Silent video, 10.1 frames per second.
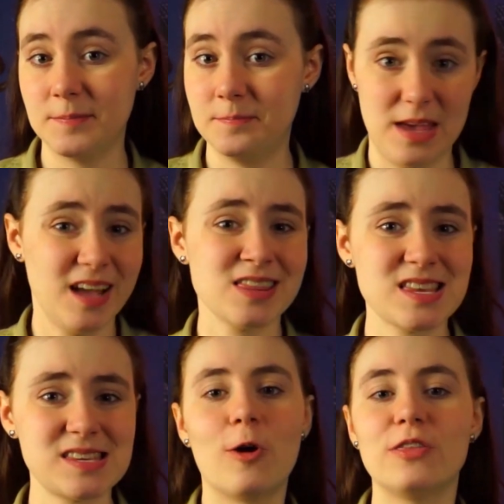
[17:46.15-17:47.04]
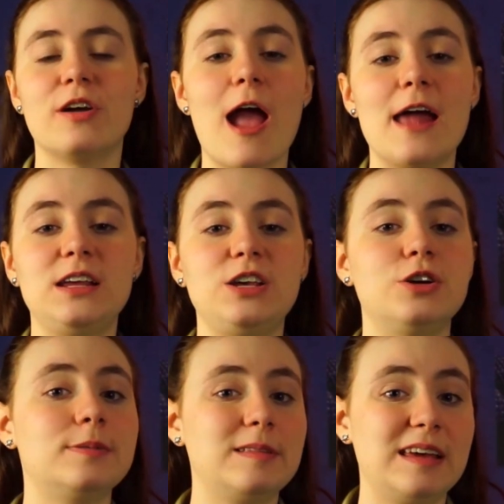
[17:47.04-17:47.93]
myths? Were there any
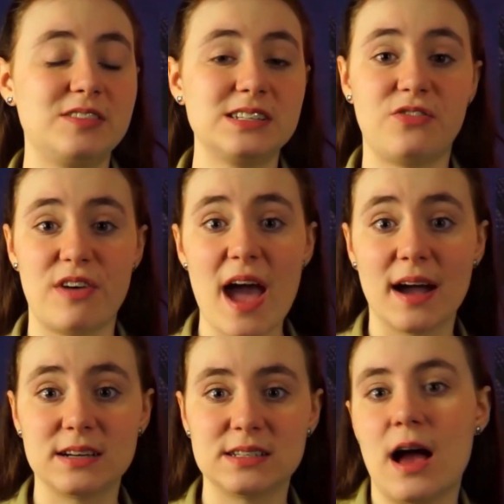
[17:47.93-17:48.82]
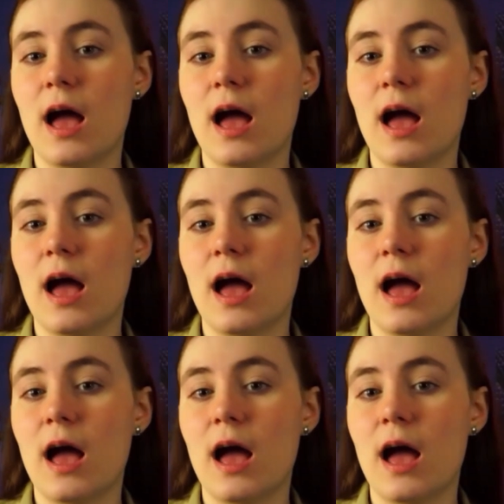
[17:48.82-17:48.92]
you believed as fact?